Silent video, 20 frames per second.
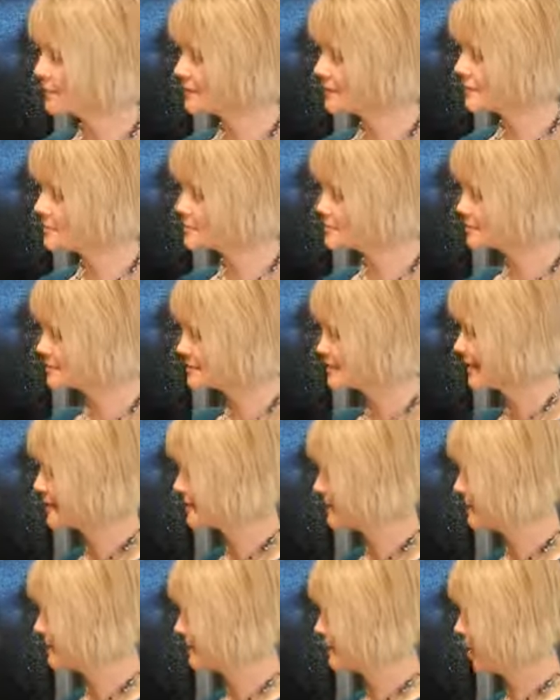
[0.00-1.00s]
you just
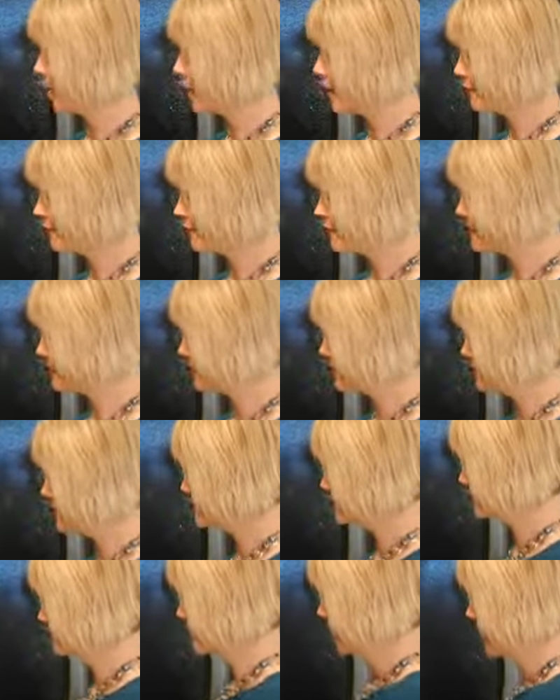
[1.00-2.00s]
take it off the
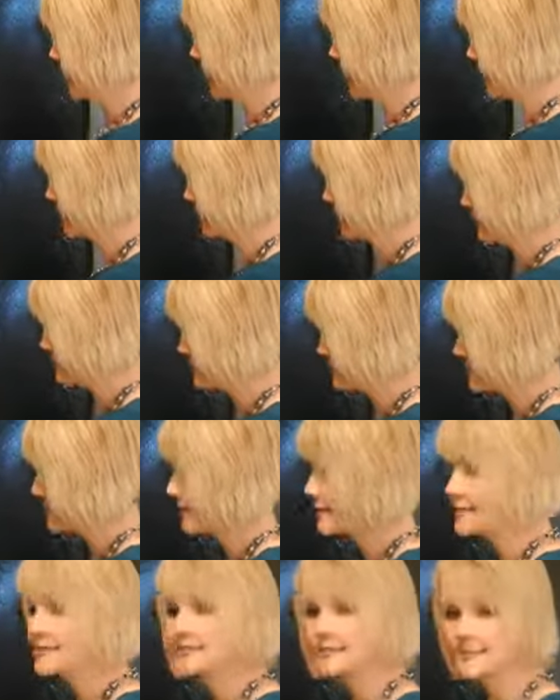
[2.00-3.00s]
heat and
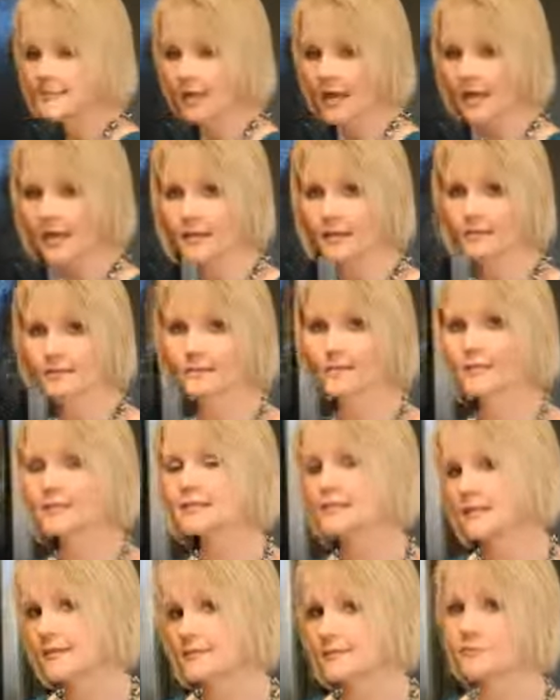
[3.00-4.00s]
set it aside, and
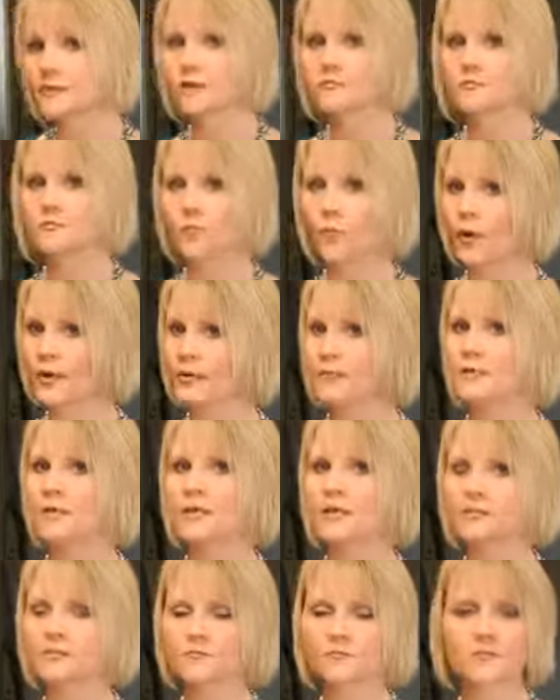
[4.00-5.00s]
it takes about 20
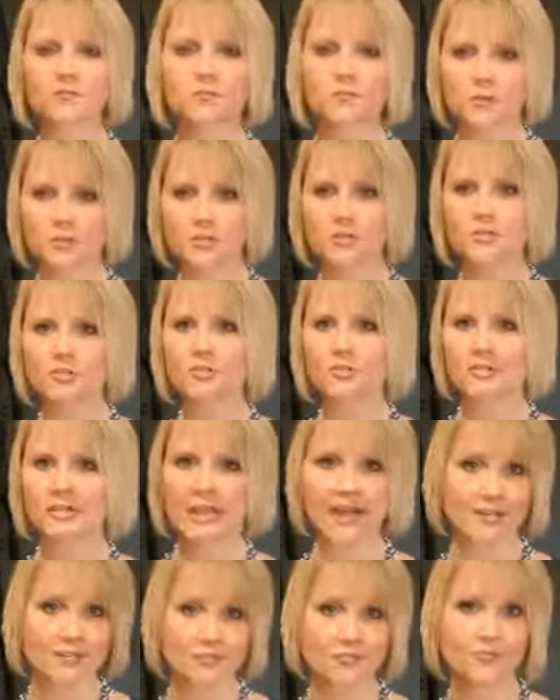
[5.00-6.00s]
minutes for the pressure to
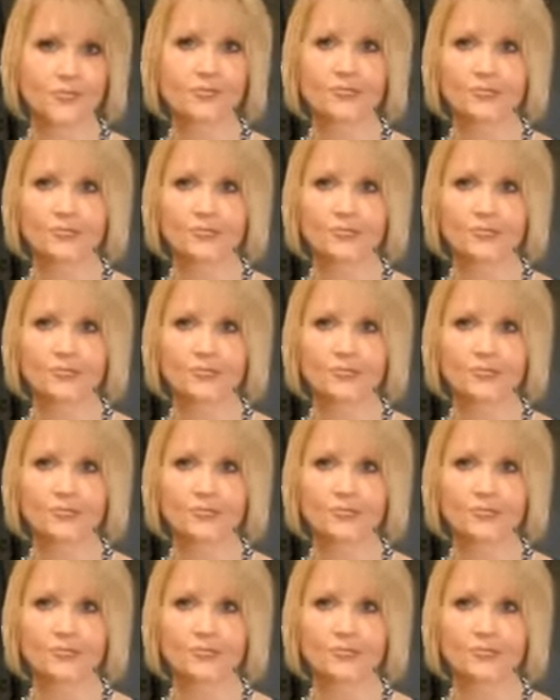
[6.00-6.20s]
naturally